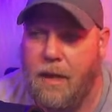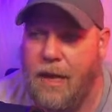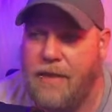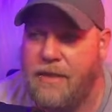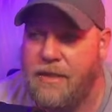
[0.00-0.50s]

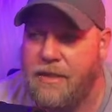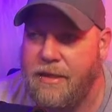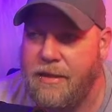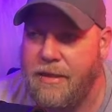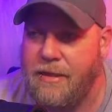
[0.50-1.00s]
Legends
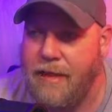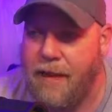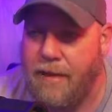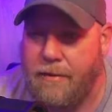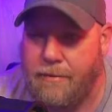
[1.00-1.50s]
Series
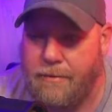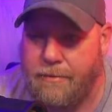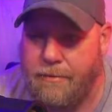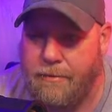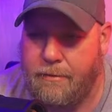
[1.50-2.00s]
8.
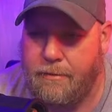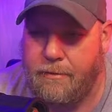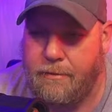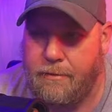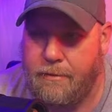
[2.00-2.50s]

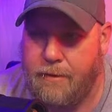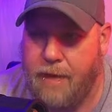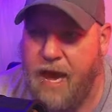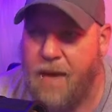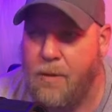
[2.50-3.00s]

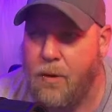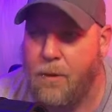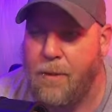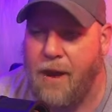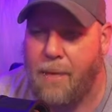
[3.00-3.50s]
I'm your
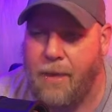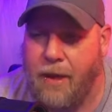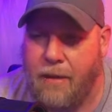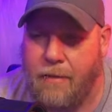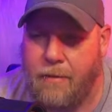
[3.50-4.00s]

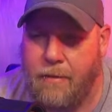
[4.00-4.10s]
papi.